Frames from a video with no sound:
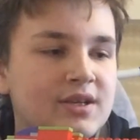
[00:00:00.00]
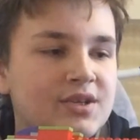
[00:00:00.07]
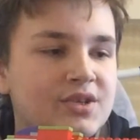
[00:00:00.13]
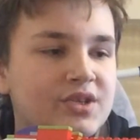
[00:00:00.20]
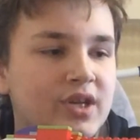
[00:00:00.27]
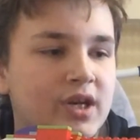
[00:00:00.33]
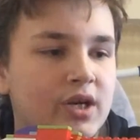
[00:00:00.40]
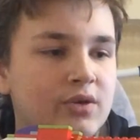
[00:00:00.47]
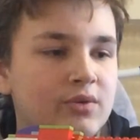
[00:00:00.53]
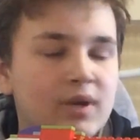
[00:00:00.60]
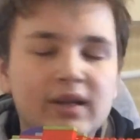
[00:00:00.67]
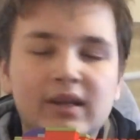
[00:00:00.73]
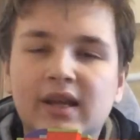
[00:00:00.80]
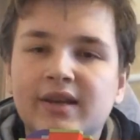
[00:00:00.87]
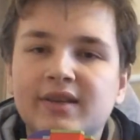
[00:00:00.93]
So
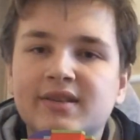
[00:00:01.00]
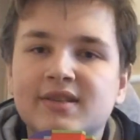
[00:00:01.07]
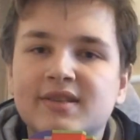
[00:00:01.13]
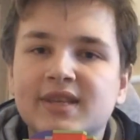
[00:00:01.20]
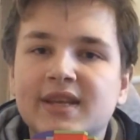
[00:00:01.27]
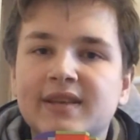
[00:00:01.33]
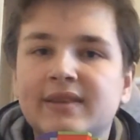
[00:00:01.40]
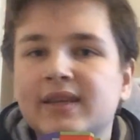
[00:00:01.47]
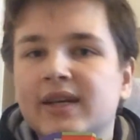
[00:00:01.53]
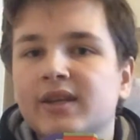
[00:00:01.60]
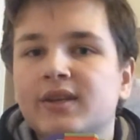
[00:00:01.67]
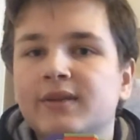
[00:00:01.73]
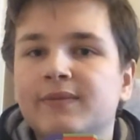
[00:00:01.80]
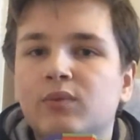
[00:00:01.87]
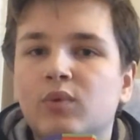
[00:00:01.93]
I'd like to say
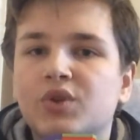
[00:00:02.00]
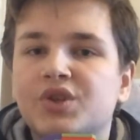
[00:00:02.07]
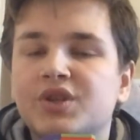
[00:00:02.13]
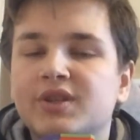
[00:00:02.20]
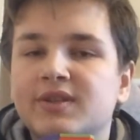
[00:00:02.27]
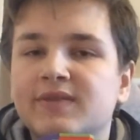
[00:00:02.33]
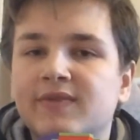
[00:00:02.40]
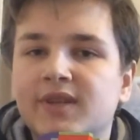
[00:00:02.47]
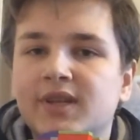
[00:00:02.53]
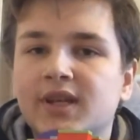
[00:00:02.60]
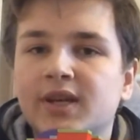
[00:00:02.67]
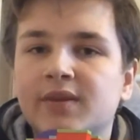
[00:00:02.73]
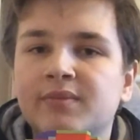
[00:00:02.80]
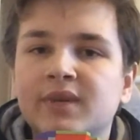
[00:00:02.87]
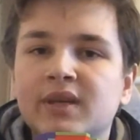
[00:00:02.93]
thank you for watching this
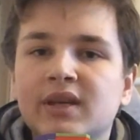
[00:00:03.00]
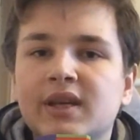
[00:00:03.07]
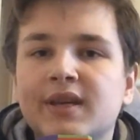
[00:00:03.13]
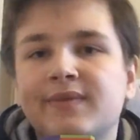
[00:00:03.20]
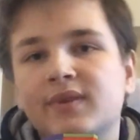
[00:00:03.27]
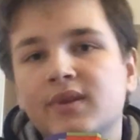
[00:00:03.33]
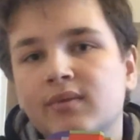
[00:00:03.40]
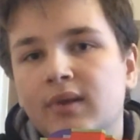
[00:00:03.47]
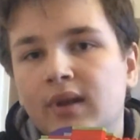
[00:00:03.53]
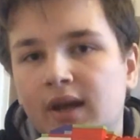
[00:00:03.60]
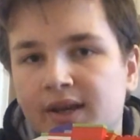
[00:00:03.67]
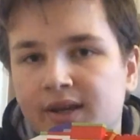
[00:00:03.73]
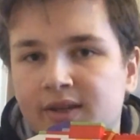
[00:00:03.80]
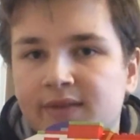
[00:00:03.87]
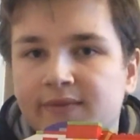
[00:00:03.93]
video. If you
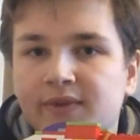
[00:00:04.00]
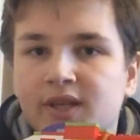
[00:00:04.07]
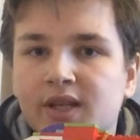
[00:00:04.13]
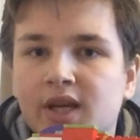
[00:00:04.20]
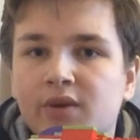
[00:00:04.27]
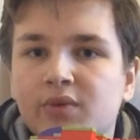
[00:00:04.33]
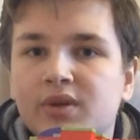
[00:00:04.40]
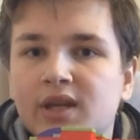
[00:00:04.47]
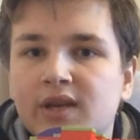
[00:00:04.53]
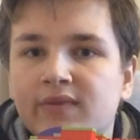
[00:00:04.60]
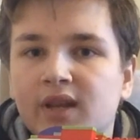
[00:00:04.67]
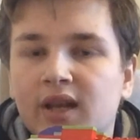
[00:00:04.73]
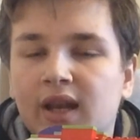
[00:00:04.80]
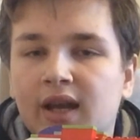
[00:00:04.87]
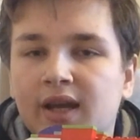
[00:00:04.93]
like the video, give
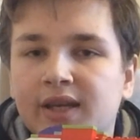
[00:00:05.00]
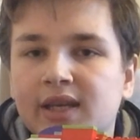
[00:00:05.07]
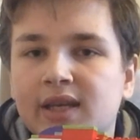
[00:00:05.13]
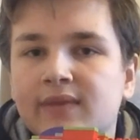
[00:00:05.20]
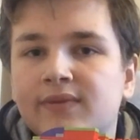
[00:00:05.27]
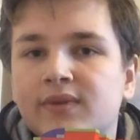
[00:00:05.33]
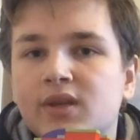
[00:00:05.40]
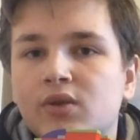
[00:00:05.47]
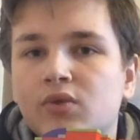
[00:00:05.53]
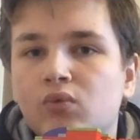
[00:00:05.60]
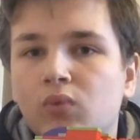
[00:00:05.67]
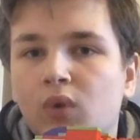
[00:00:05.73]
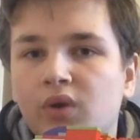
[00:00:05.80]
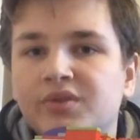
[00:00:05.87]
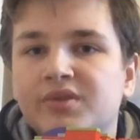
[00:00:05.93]
it a like. If you
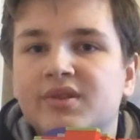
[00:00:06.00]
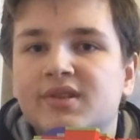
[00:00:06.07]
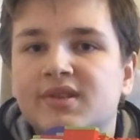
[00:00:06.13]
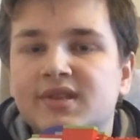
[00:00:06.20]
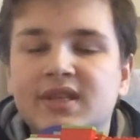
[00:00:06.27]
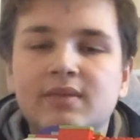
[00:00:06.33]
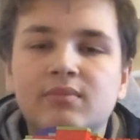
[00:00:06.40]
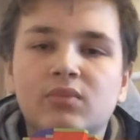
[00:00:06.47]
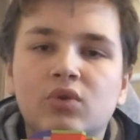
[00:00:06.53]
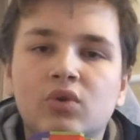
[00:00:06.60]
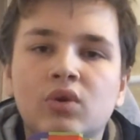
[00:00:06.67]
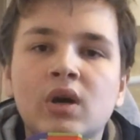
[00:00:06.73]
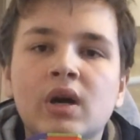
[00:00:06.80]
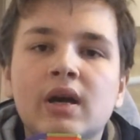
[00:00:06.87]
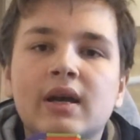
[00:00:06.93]
want to see
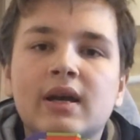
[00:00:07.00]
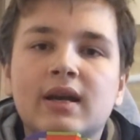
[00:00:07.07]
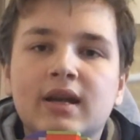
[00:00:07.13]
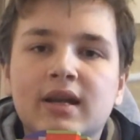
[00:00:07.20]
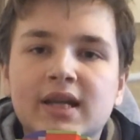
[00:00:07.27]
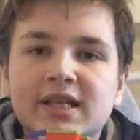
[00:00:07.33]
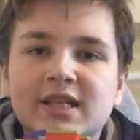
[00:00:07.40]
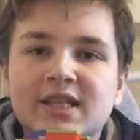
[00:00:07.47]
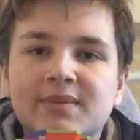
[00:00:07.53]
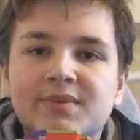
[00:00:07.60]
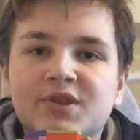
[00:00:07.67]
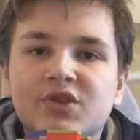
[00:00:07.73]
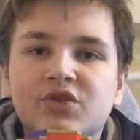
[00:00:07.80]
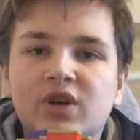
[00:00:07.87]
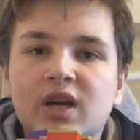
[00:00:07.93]
more, click
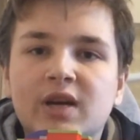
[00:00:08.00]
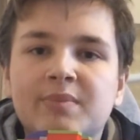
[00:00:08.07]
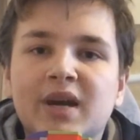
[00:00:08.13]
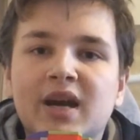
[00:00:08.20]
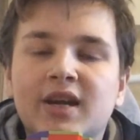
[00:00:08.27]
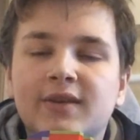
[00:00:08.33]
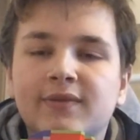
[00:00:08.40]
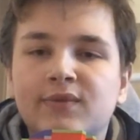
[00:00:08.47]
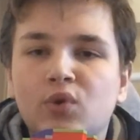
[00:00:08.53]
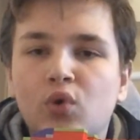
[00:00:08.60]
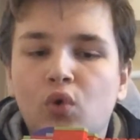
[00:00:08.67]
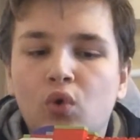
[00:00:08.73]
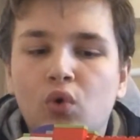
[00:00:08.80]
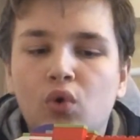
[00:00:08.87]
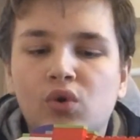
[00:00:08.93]
subscribe, and of
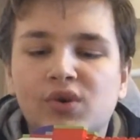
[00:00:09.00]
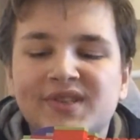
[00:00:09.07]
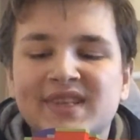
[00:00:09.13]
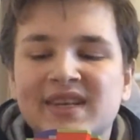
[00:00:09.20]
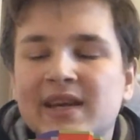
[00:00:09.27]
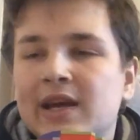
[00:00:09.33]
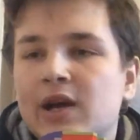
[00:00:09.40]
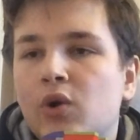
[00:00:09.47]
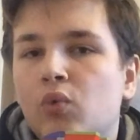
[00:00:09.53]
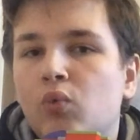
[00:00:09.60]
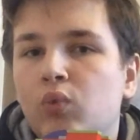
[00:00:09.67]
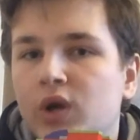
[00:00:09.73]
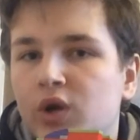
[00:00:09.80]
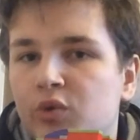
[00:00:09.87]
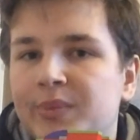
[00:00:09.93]
course
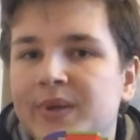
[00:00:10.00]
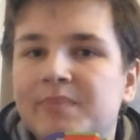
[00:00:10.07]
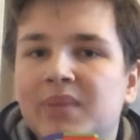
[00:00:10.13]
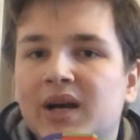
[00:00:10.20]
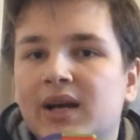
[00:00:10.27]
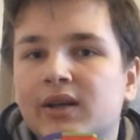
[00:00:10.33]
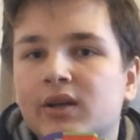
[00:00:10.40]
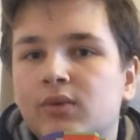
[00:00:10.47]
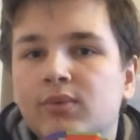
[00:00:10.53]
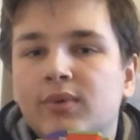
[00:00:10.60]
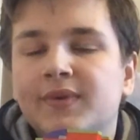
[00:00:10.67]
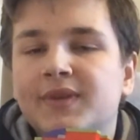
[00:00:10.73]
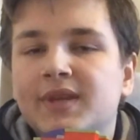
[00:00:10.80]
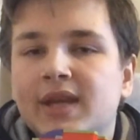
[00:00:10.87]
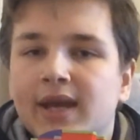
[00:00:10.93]
we'll be back
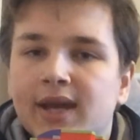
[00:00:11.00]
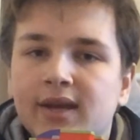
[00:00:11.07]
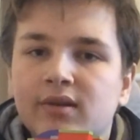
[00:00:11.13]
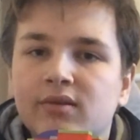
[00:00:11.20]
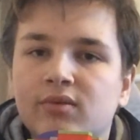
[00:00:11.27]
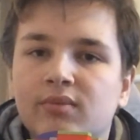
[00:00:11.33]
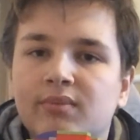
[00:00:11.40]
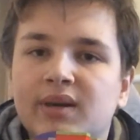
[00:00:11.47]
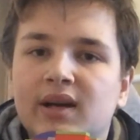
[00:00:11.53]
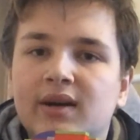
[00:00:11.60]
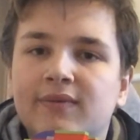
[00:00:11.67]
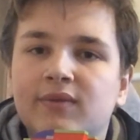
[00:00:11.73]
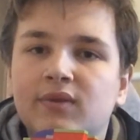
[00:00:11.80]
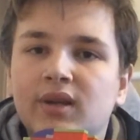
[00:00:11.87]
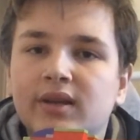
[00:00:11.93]
with the accurate and
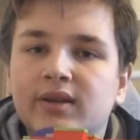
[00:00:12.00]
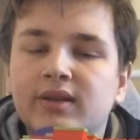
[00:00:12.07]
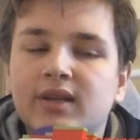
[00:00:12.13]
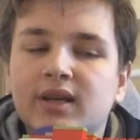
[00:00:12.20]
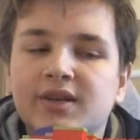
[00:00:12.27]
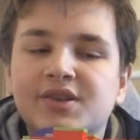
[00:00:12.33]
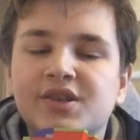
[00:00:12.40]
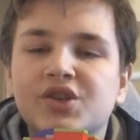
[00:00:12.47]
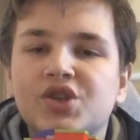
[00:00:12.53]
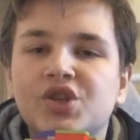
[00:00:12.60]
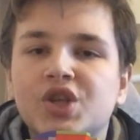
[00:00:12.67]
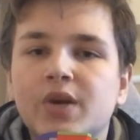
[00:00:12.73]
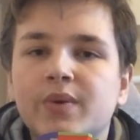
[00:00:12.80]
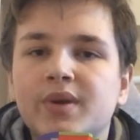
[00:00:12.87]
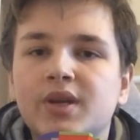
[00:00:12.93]
powerful Lego guns,
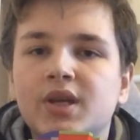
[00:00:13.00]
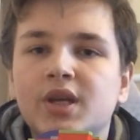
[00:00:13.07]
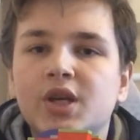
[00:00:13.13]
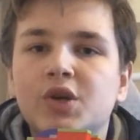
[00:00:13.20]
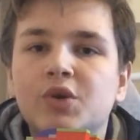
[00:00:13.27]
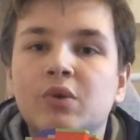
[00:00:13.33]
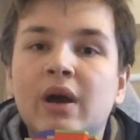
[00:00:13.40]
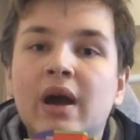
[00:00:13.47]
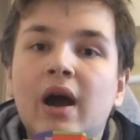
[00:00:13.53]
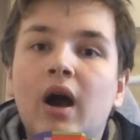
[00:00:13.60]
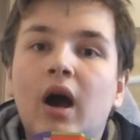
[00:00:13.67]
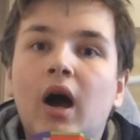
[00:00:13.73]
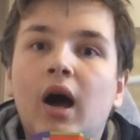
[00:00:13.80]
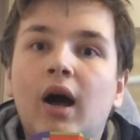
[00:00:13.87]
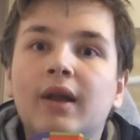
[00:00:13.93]
showing you
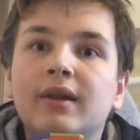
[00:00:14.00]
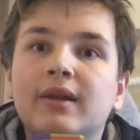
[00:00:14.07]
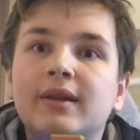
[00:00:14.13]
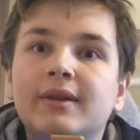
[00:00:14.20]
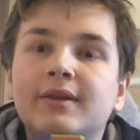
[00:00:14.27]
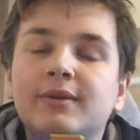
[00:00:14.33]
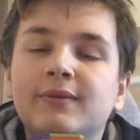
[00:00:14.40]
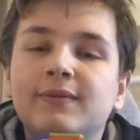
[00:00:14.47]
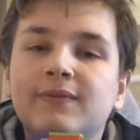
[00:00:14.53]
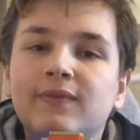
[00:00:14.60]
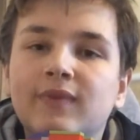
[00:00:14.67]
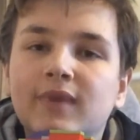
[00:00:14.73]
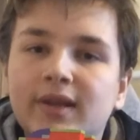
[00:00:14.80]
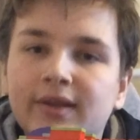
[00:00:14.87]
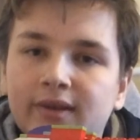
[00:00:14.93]
our little
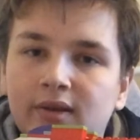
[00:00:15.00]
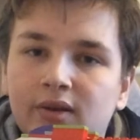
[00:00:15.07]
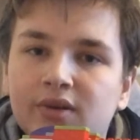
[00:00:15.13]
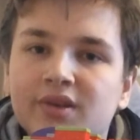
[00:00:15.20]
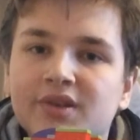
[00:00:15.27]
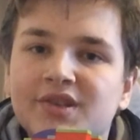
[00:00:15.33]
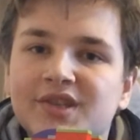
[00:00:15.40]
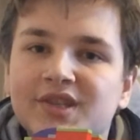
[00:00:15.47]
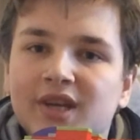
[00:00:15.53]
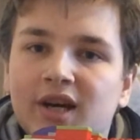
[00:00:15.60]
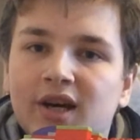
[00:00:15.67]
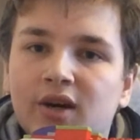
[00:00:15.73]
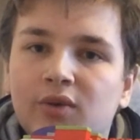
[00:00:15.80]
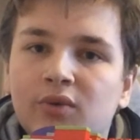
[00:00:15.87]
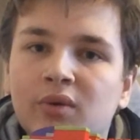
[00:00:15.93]
flintlock
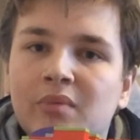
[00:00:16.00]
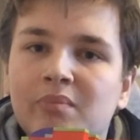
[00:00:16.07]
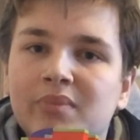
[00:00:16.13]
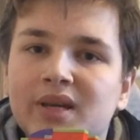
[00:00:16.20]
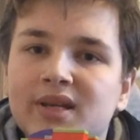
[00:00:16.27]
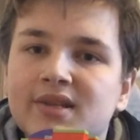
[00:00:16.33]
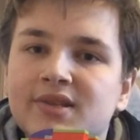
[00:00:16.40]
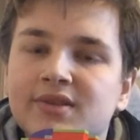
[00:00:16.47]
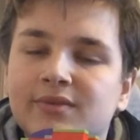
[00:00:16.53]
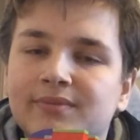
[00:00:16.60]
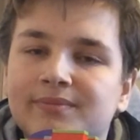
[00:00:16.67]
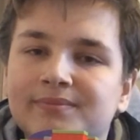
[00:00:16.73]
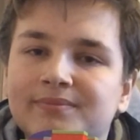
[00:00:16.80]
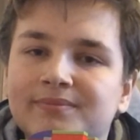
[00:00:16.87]
style pistol.